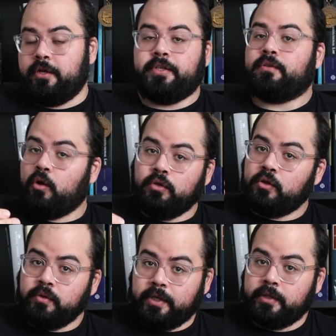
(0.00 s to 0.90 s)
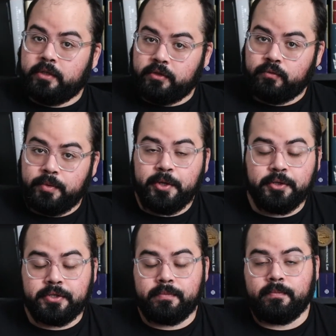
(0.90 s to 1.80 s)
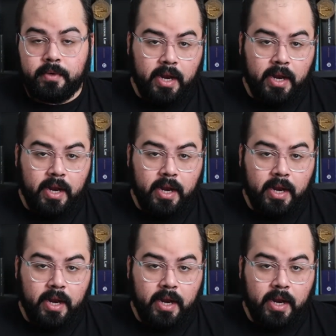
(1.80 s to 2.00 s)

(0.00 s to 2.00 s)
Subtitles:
there is also the distribution.